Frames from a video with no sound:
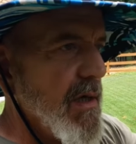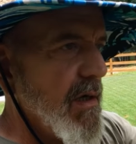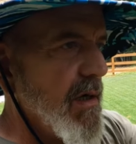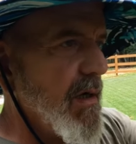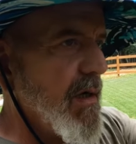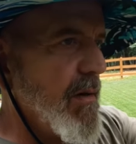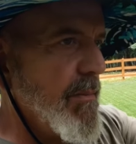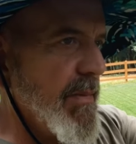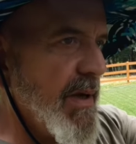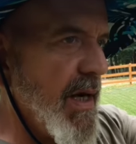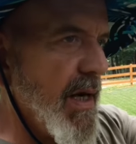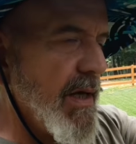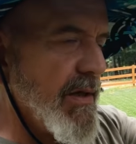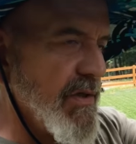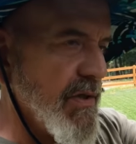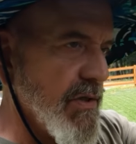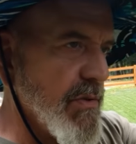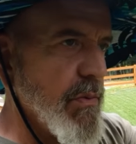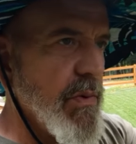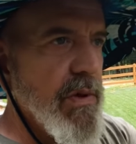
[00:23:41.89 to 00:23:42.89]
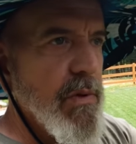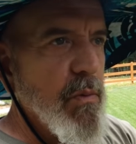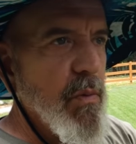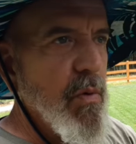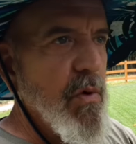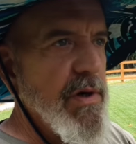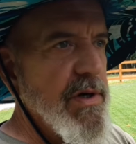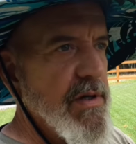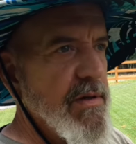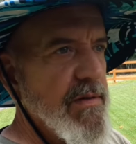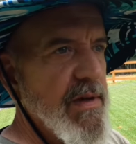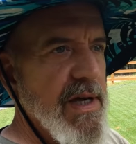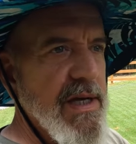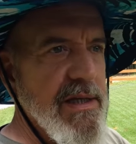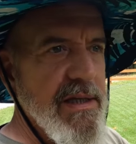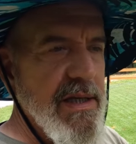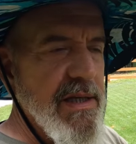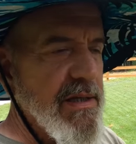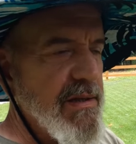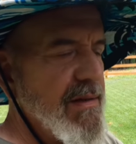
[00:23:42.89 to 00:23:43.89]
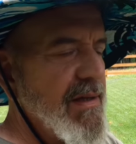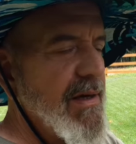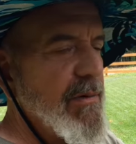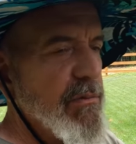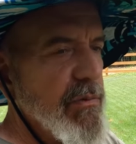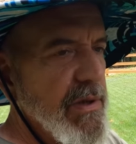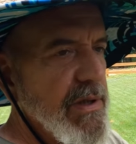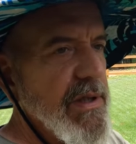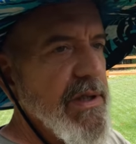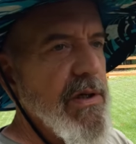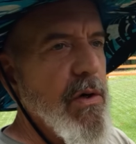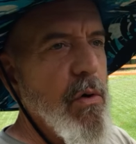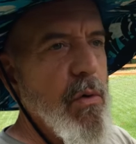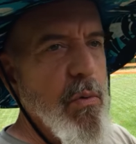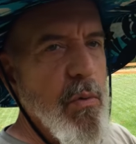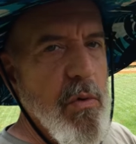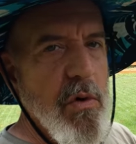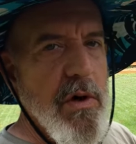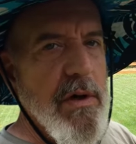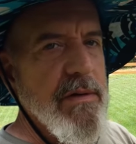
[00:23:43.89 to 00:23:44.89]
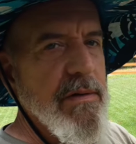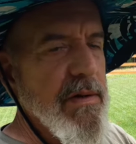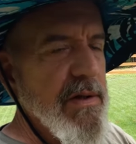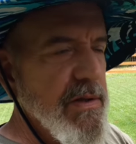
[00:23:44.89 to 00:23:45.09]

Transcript: Um, and I just want to warn you that it, they really don't work.